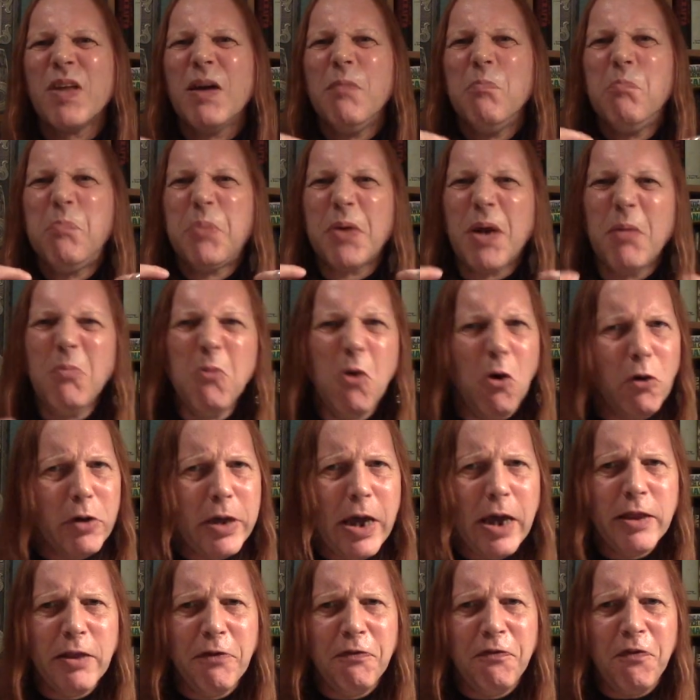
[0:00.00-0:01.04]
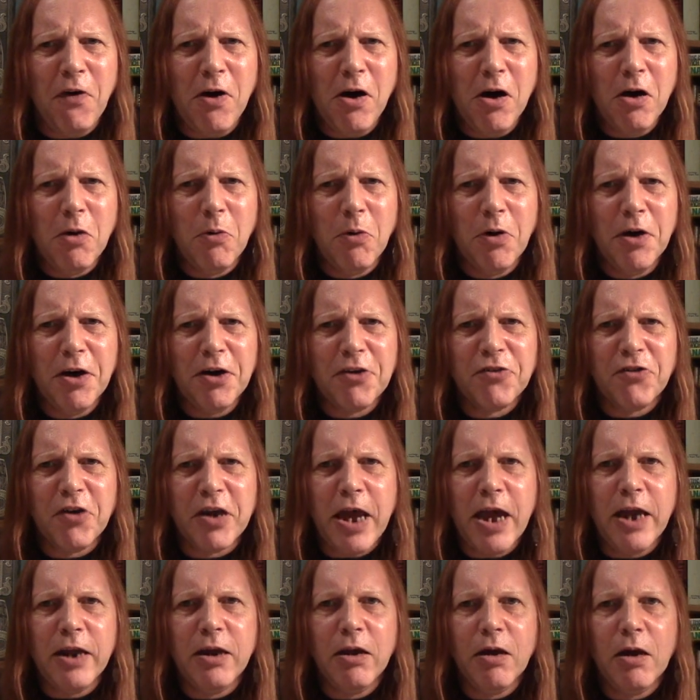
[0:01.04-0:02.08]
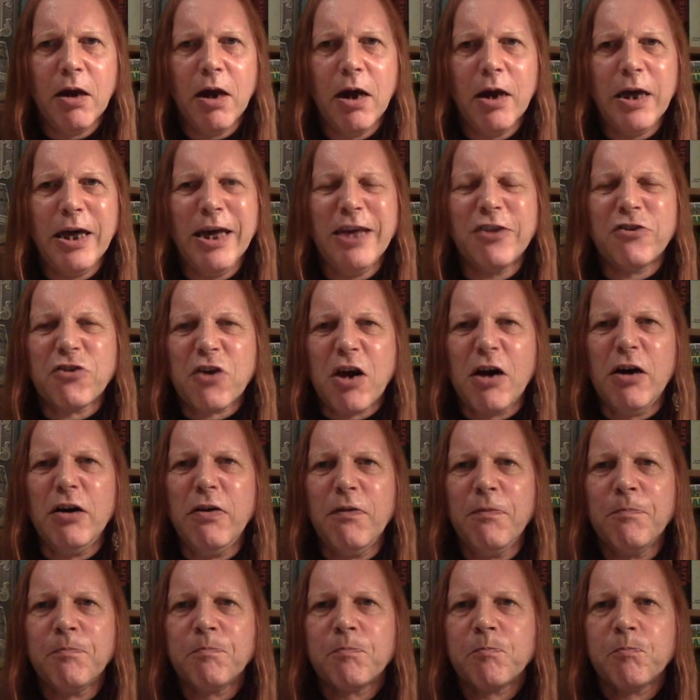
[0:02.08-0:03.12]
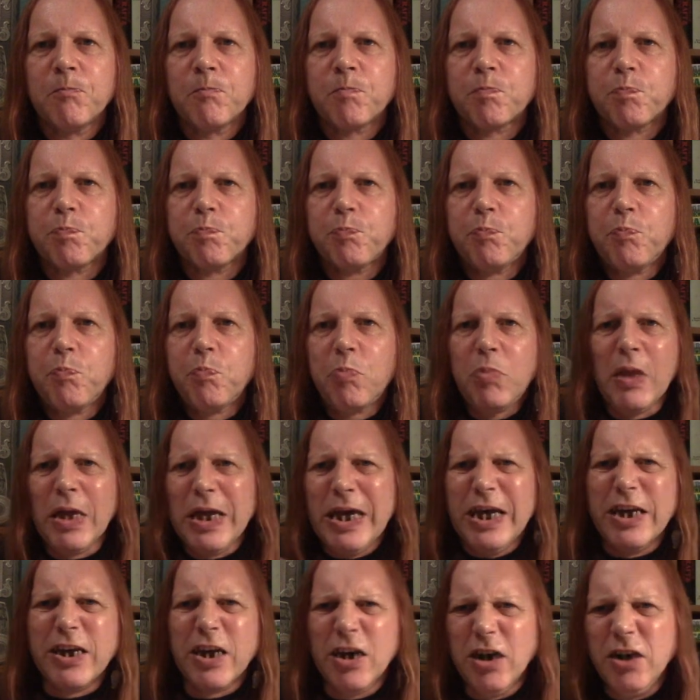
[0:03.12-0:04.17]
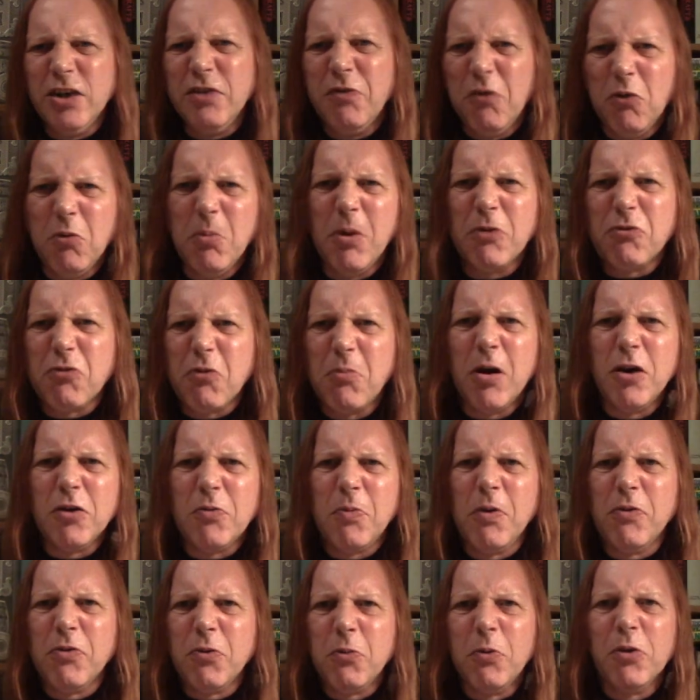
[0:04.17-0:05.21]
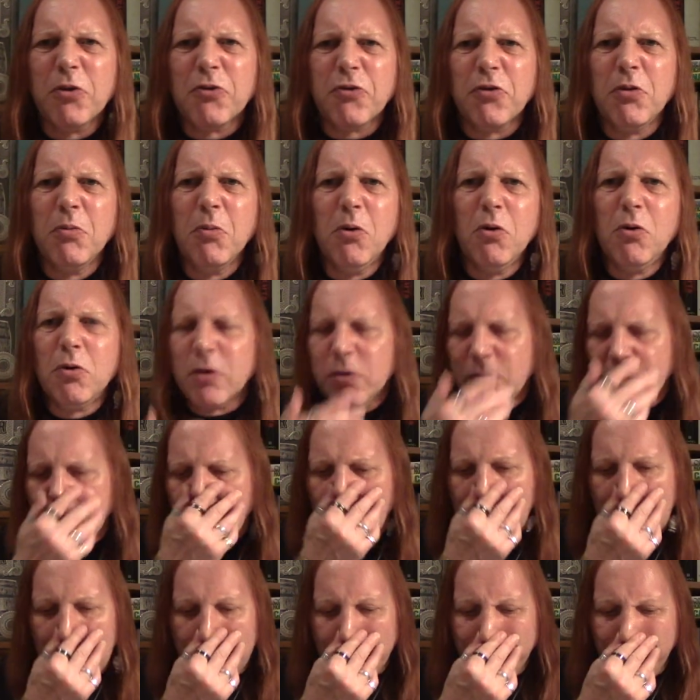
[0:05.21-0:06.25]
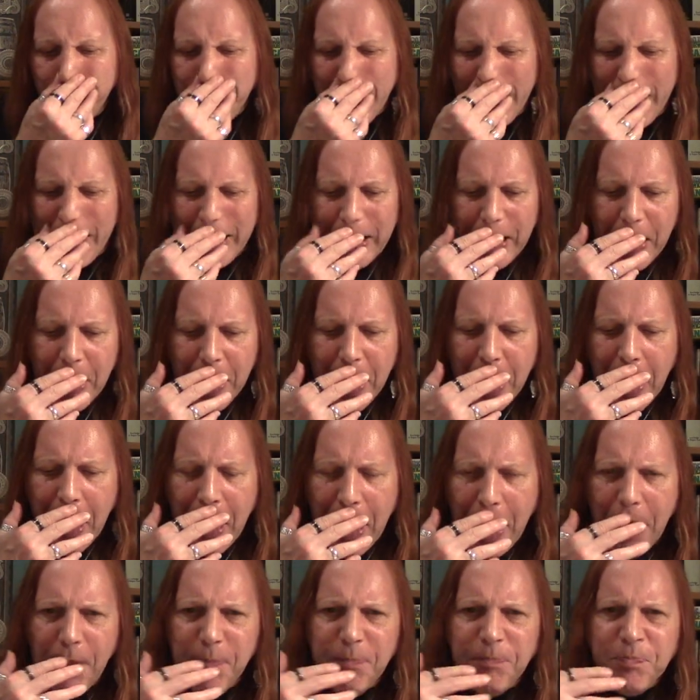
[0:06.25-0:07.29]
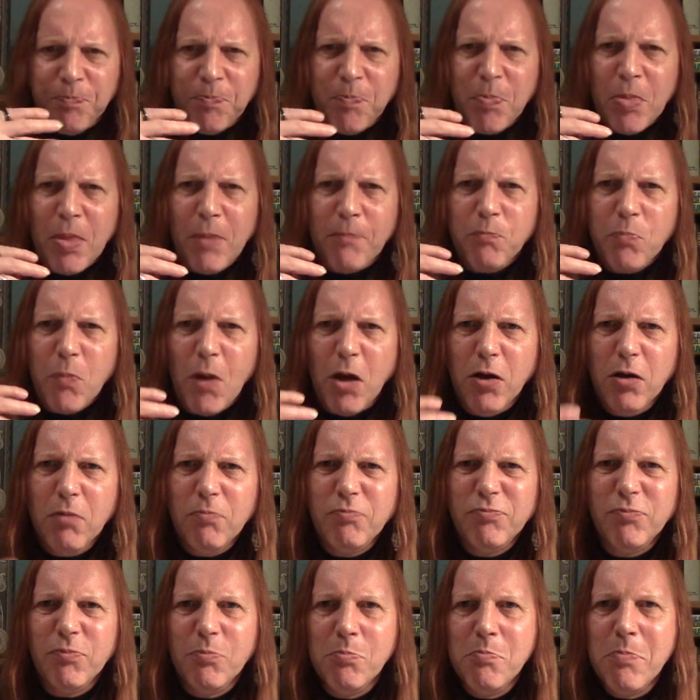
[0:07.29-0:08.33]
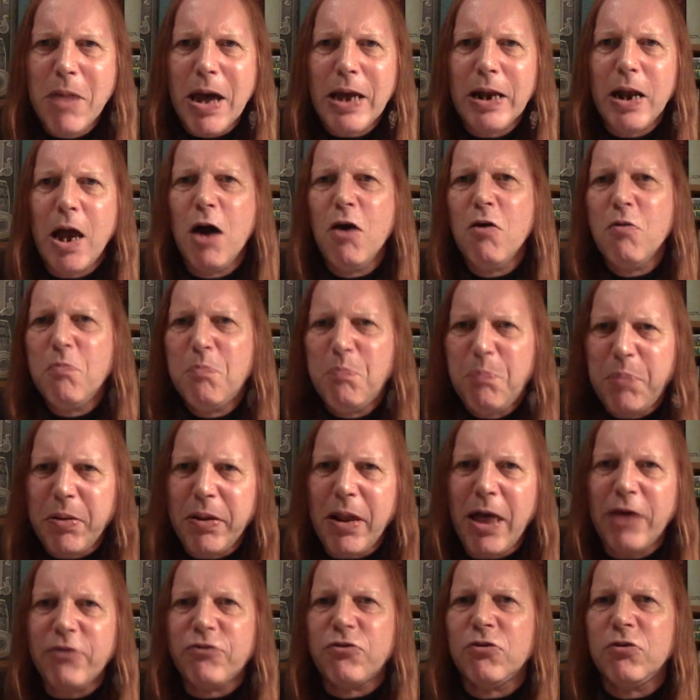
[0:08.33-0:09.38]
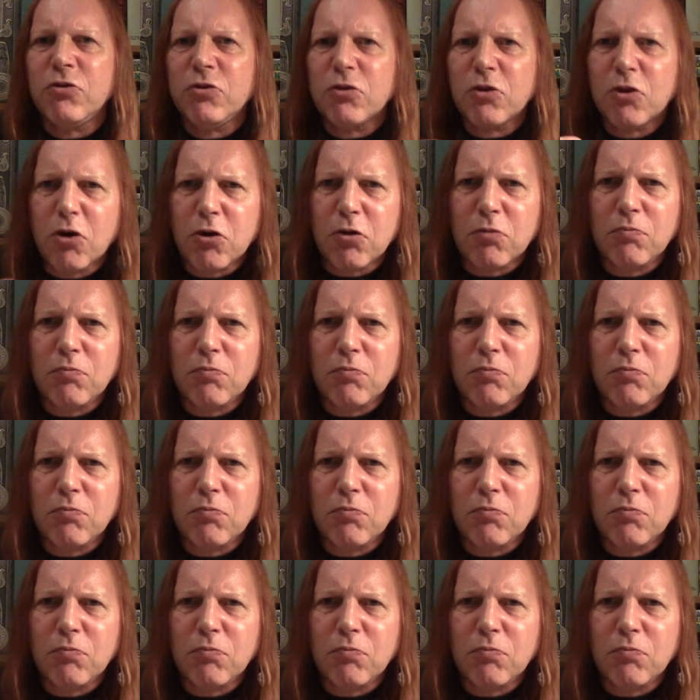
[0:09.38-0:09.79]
But I'm not getting the fireworks again. Uh, it's kind of, it kind of almost reminds me of the Wilson and Morgan uh, palette. Um, mellow, pleasant,